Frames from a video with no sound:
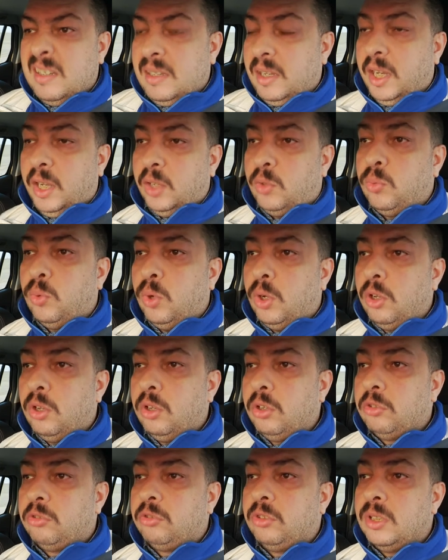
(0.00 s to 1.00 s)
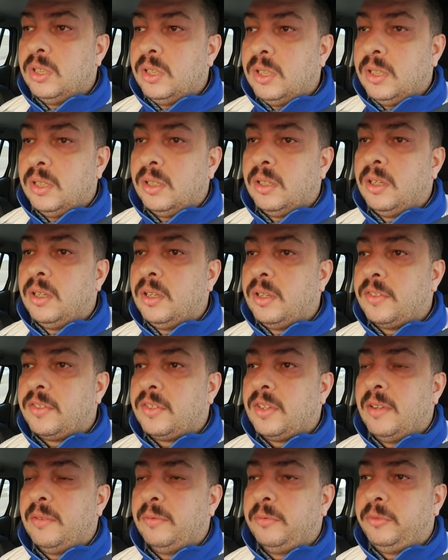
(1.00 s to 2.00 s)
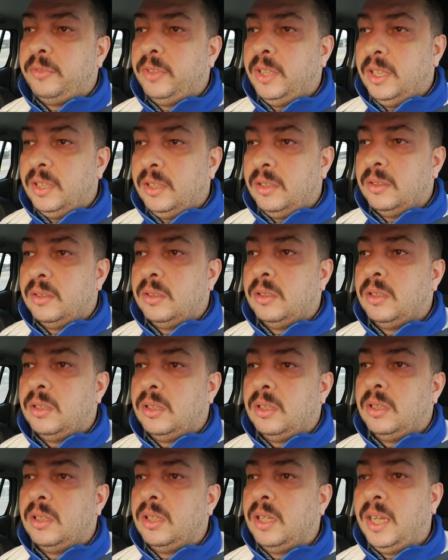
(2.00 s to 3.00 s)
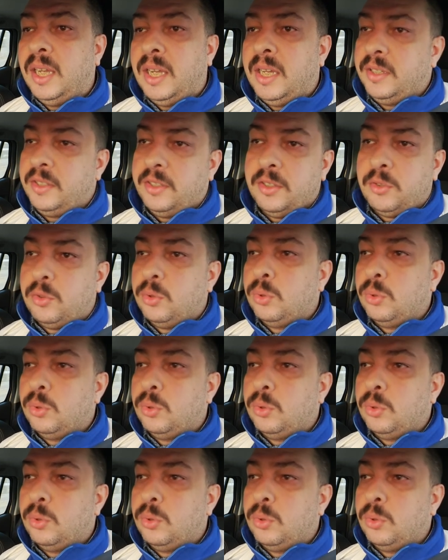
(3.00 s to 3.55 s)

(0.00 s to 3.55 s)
it was something hard to